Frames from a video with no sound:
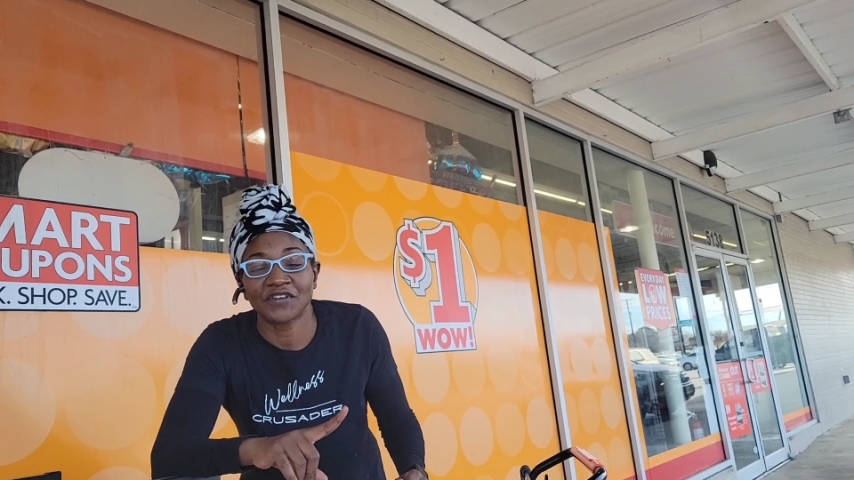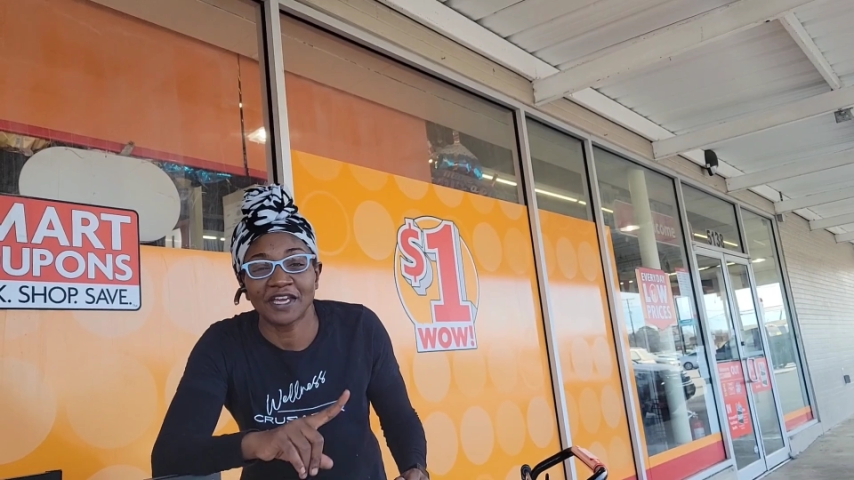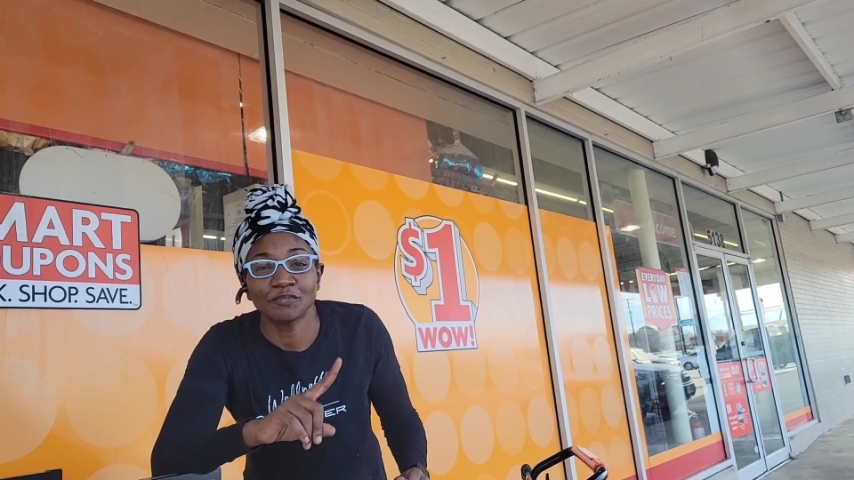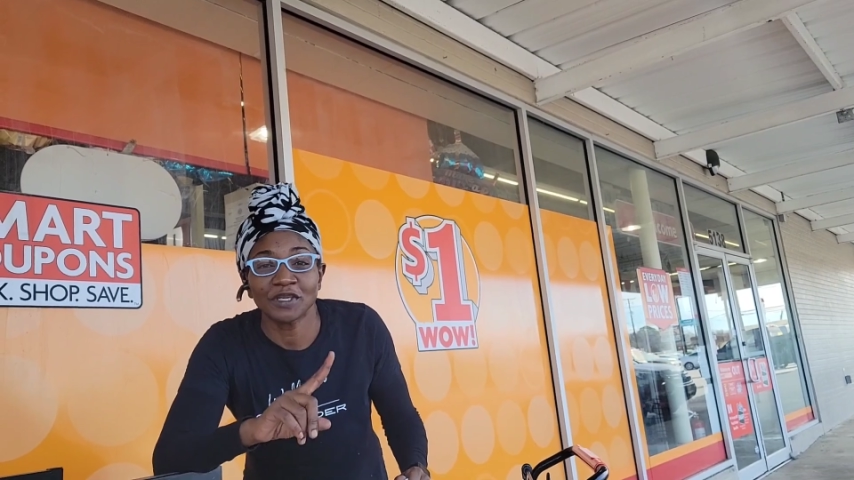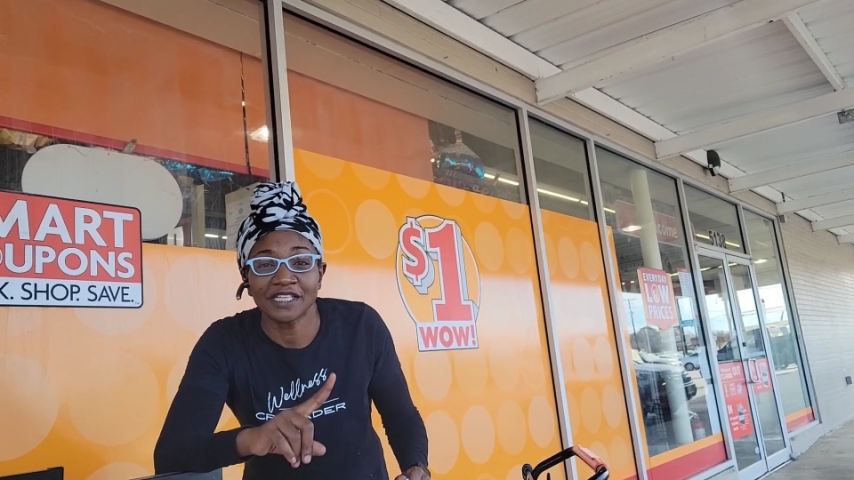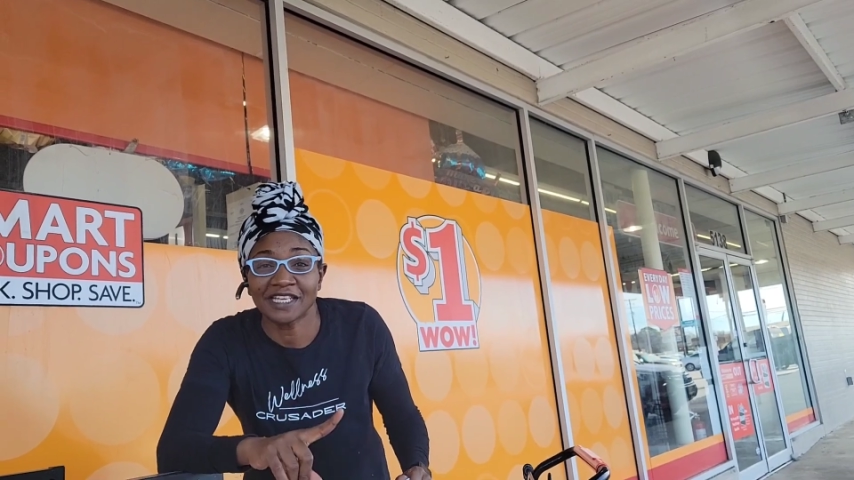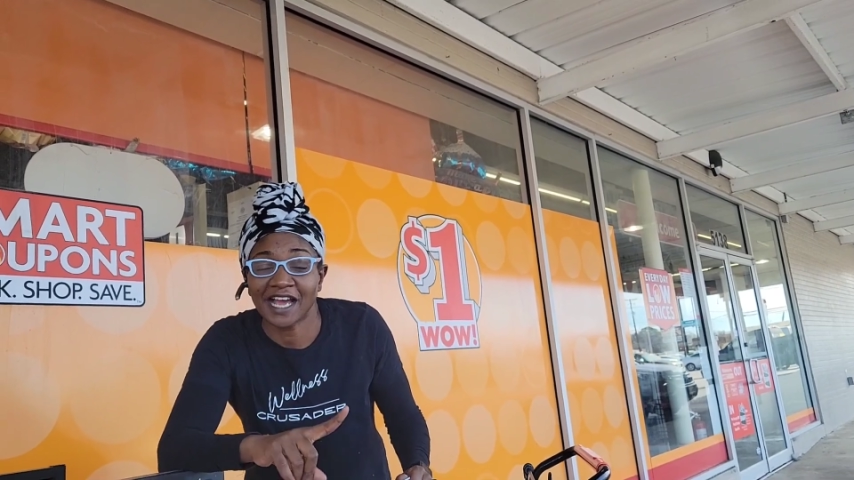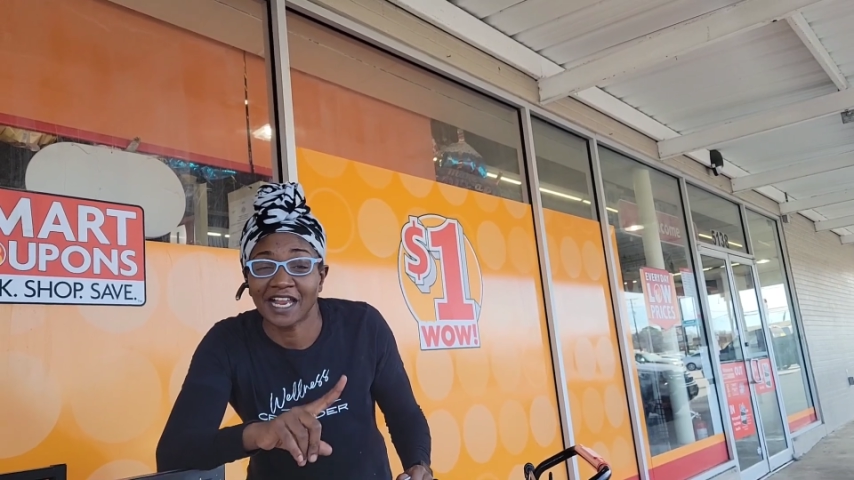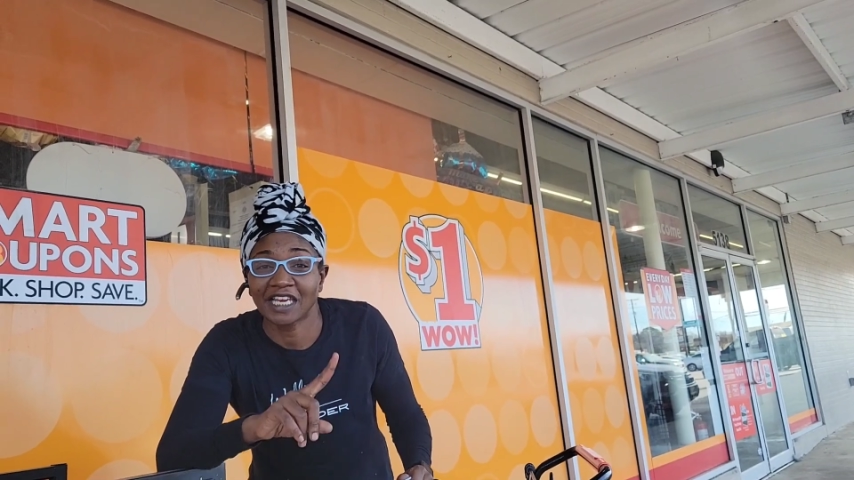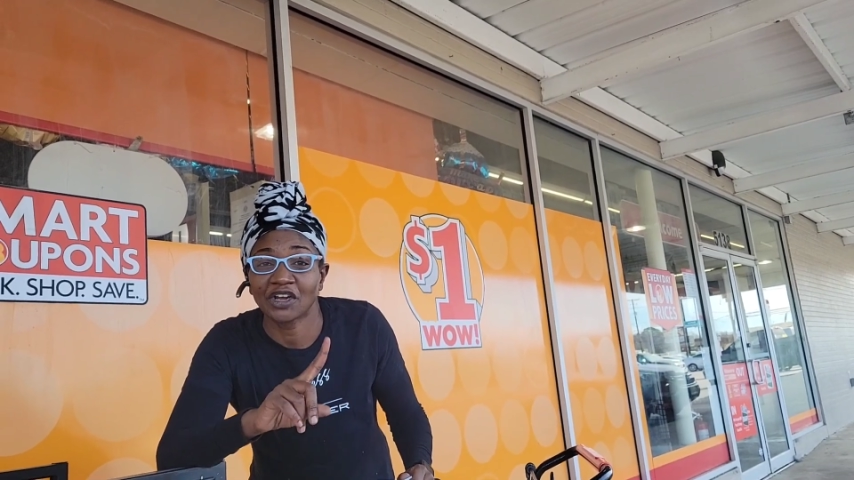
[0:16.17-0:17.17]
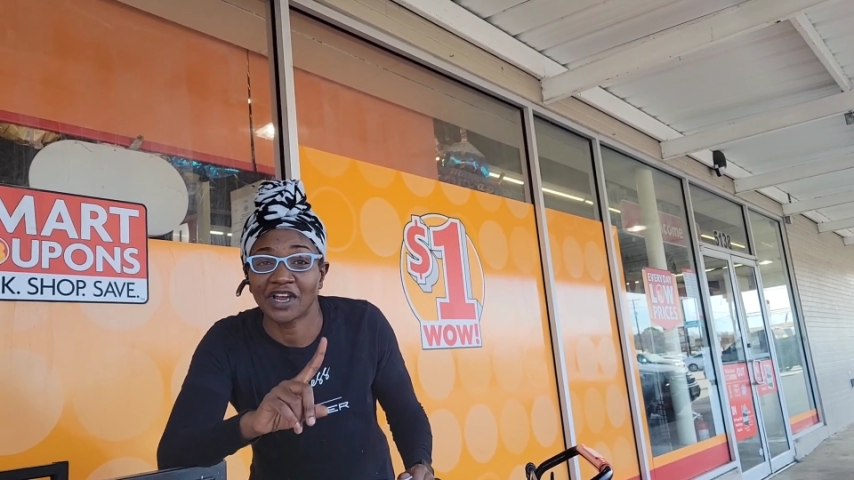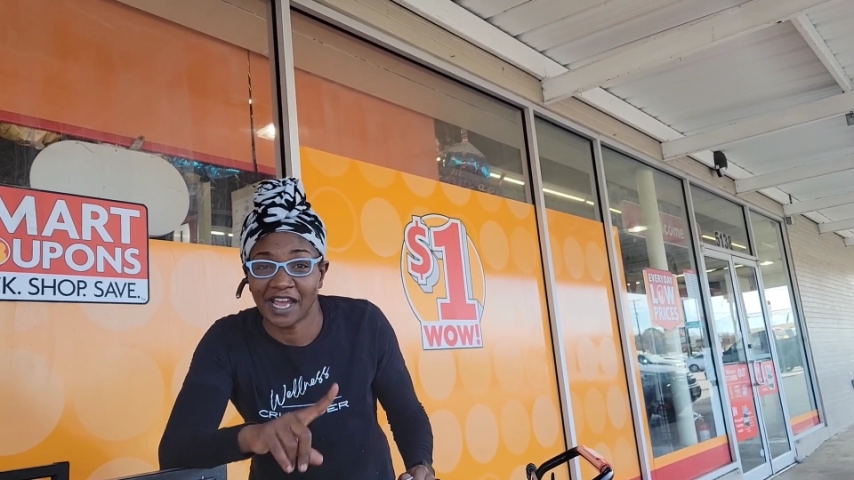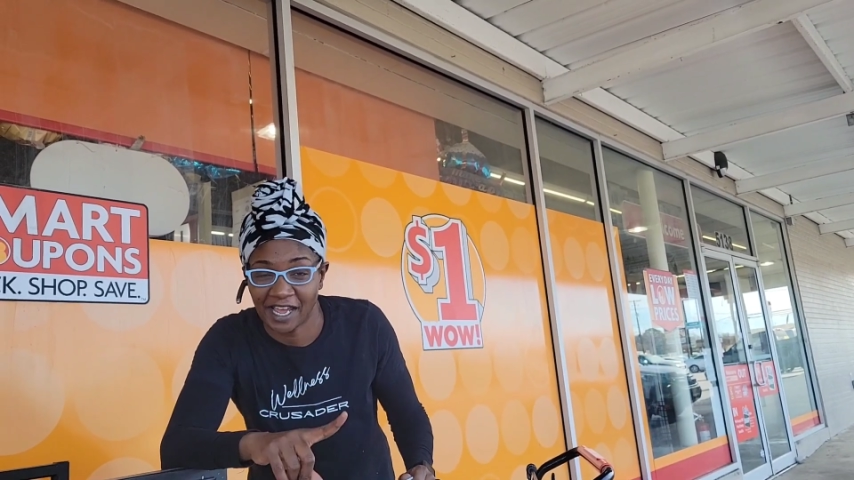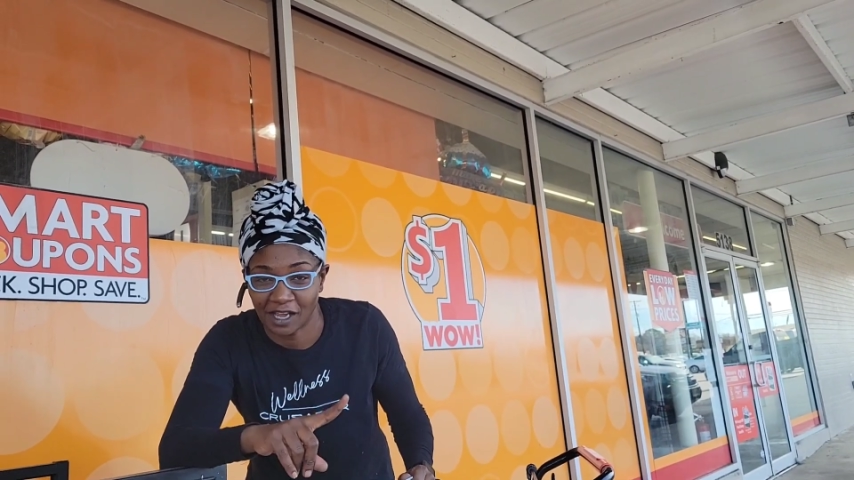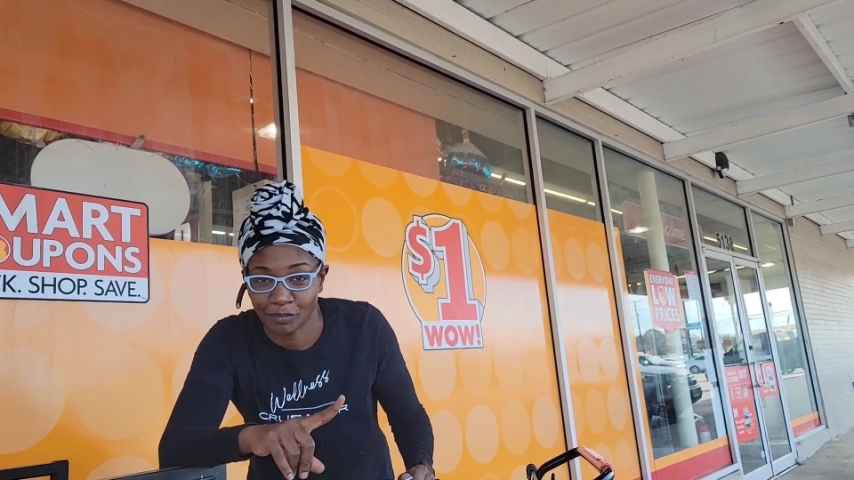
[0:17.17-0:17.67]
Family Dollar
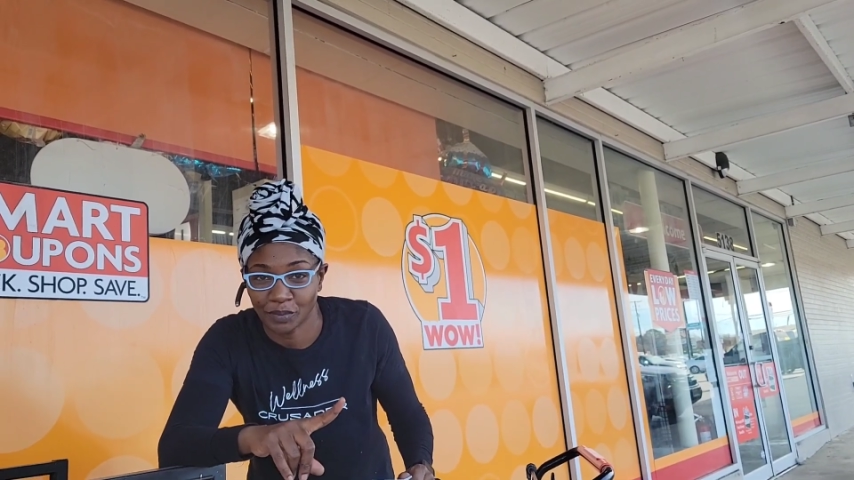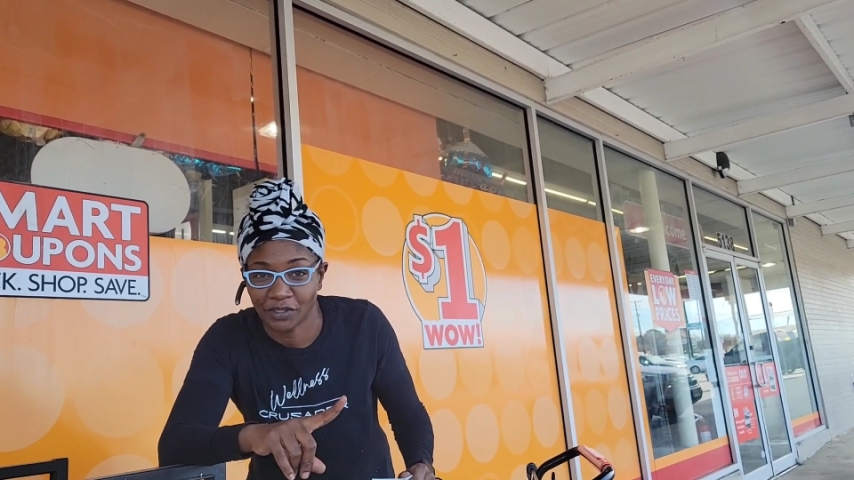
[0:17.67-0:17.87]
app.